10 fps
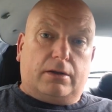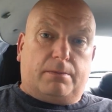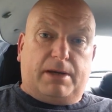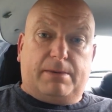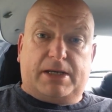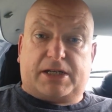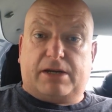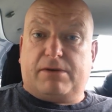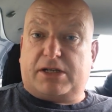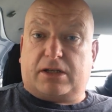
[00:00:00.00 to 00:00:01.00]
the
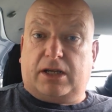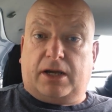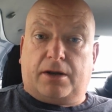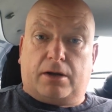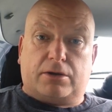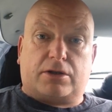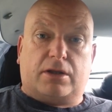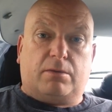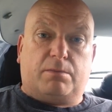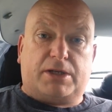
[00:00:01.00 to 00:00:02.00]
BBC recently announced
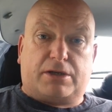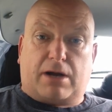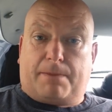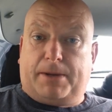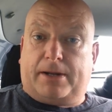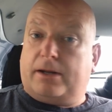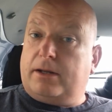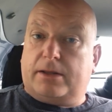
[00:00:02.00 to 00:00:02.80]
that they will be scrapping